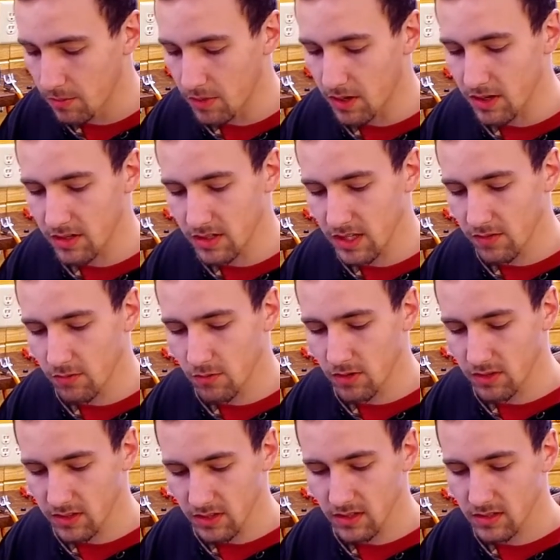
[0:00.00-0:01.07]
But even
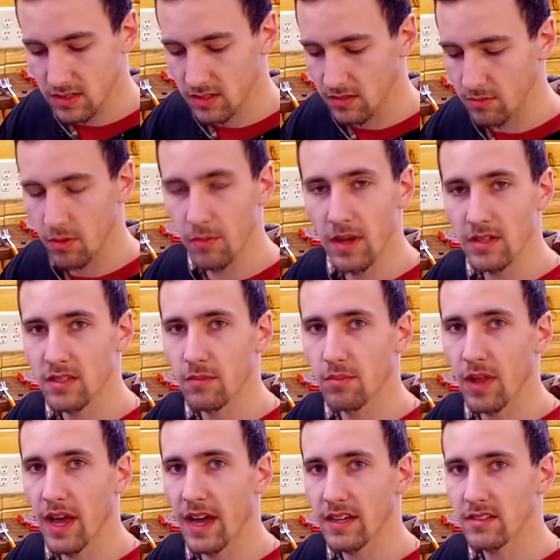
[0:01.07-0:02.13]
with these momentum
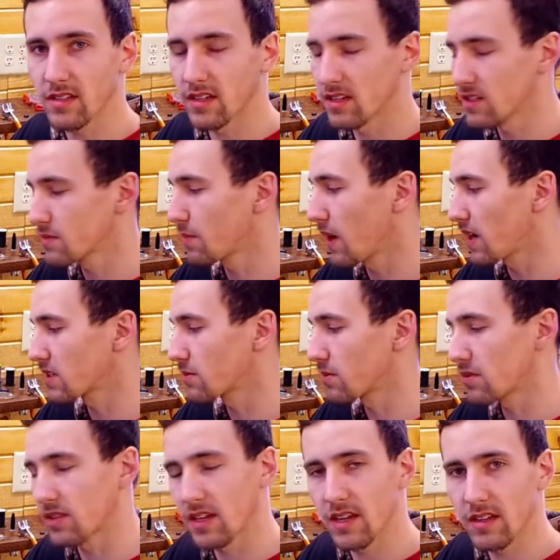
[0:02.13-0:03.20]
blacks, it is
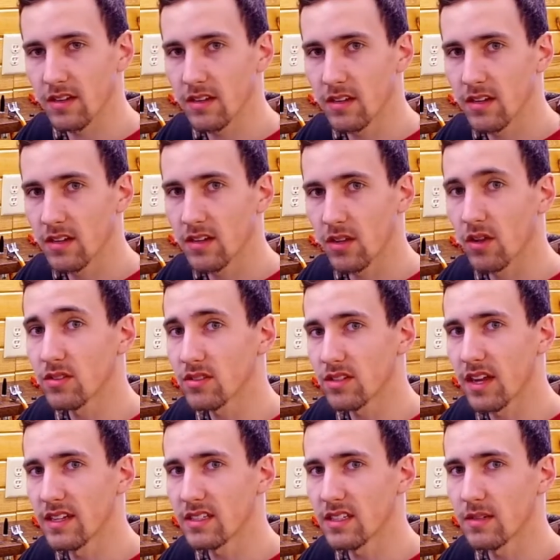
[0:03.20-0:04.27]
possible to get close to
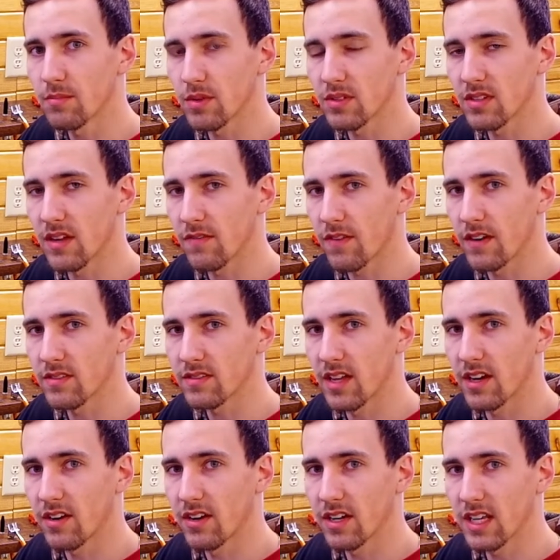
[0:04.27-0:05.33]
19% front of
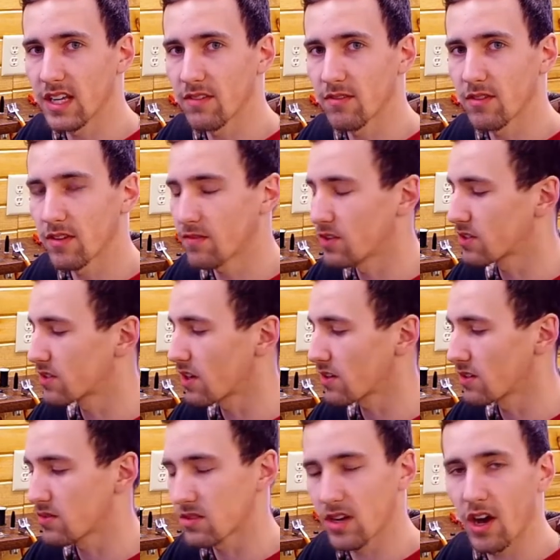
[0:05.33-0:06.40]
center, even if you're
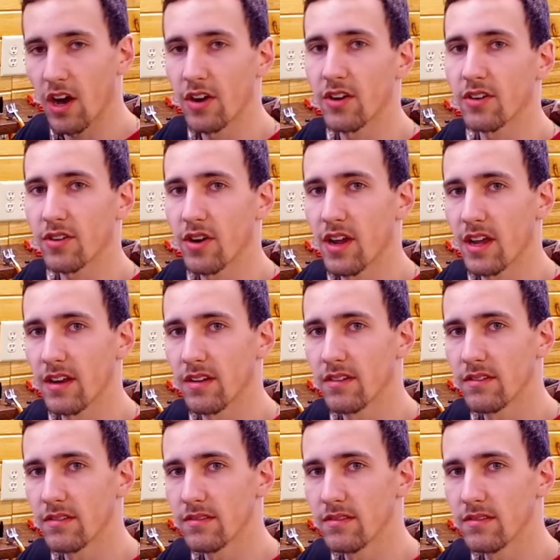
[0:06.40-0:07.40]
stuck using 100 grain.